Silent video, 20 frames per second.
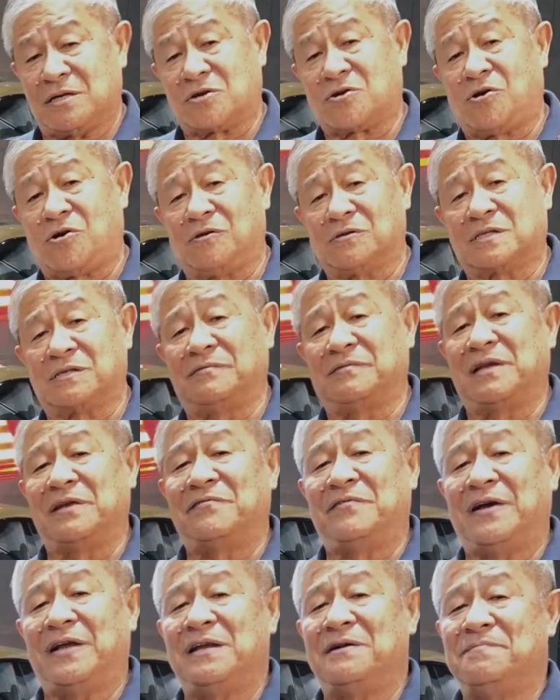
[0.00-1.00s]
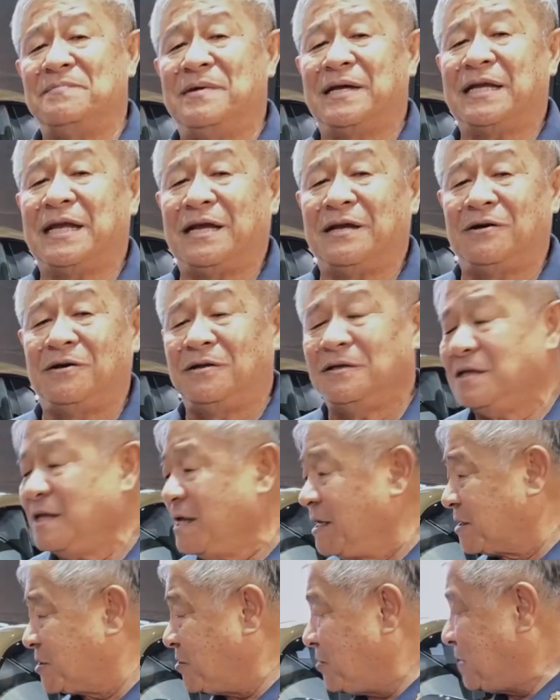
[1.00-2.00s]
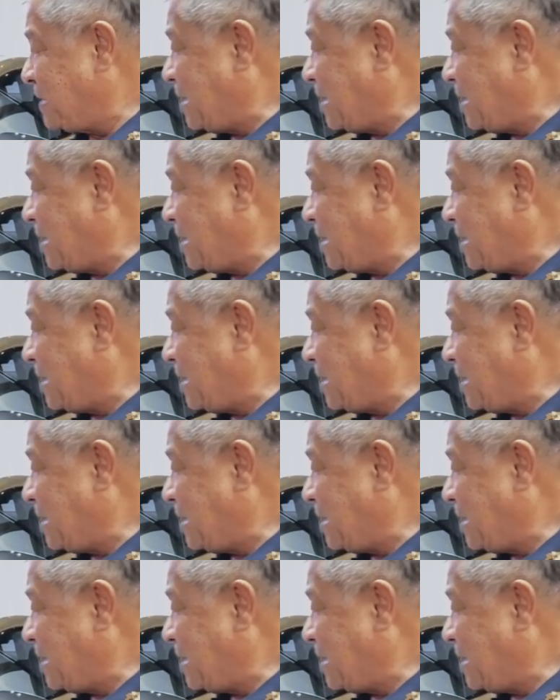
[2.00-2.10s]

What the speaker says: the cost of development and all, so